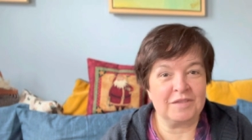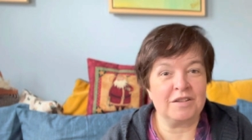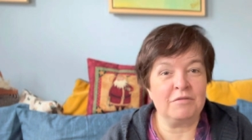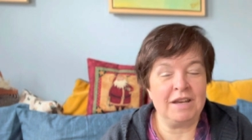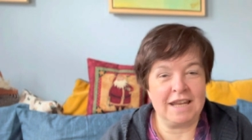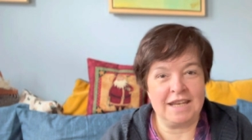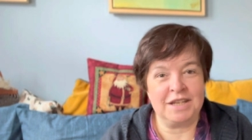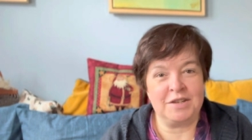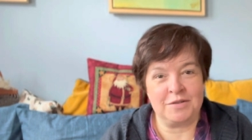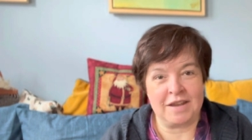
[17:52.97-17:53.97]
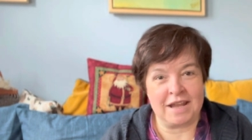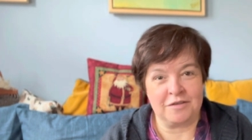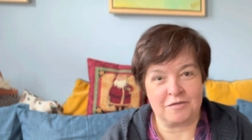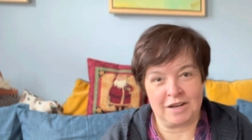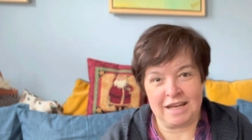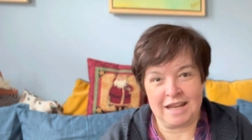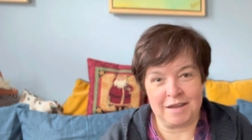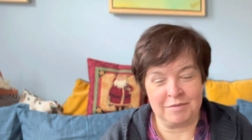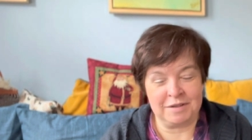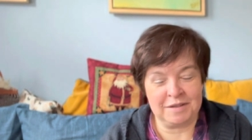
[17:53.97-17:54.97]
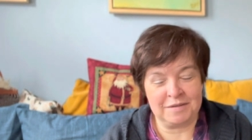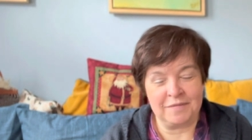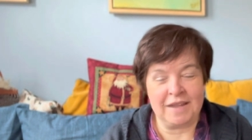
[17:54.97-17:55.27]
related to Anne of Green Gables.